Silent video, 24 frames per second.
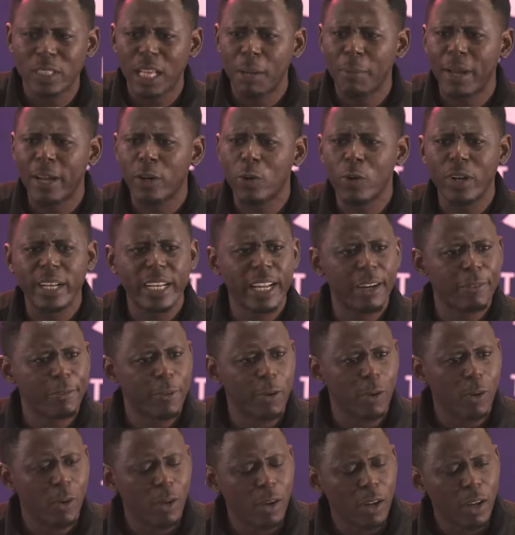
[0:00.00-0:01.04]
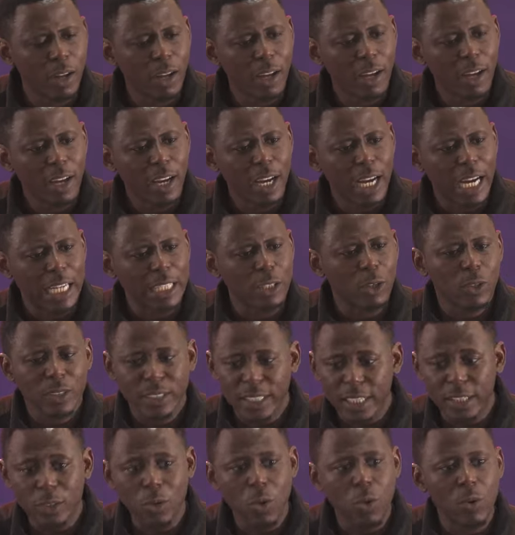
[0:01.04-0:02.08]
What am I going there for? And Lord
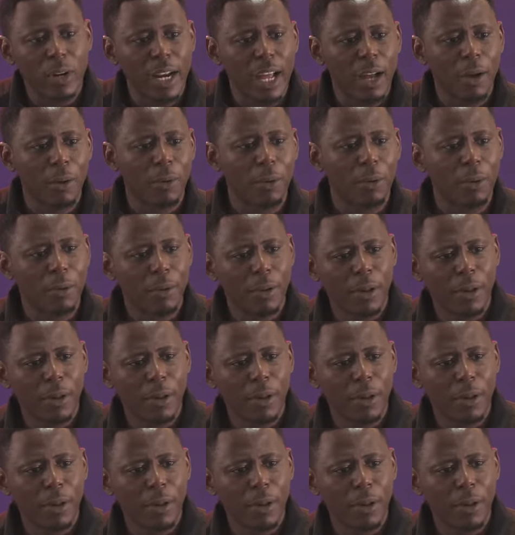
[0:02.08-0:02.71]
said, Go now.